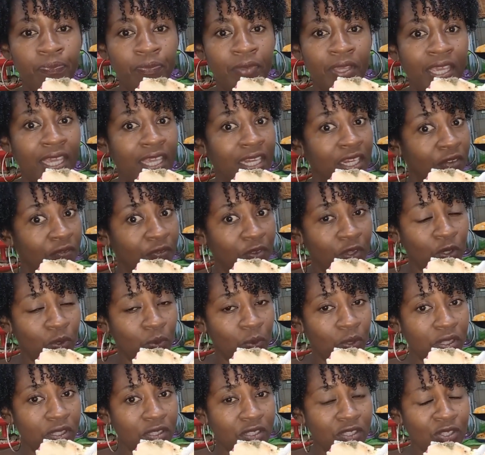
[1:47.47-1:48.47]

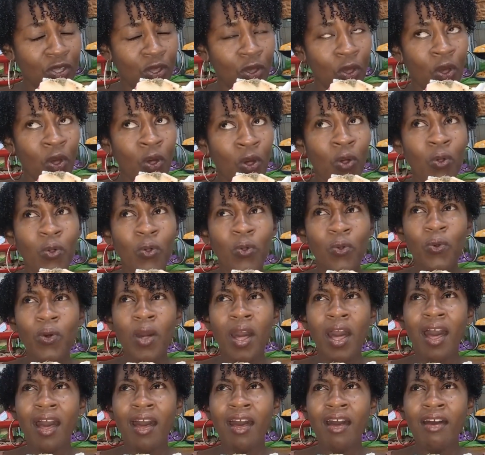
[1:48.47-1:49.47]
individuals who
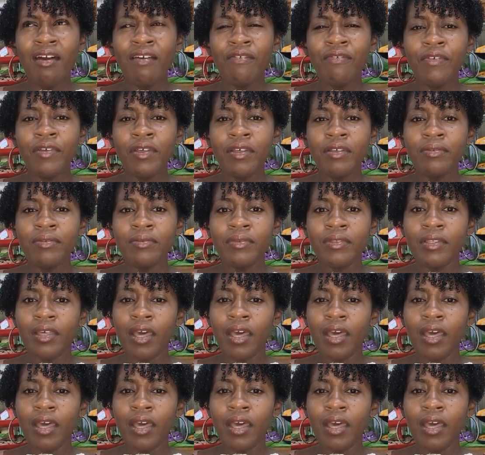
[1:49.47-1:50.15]
have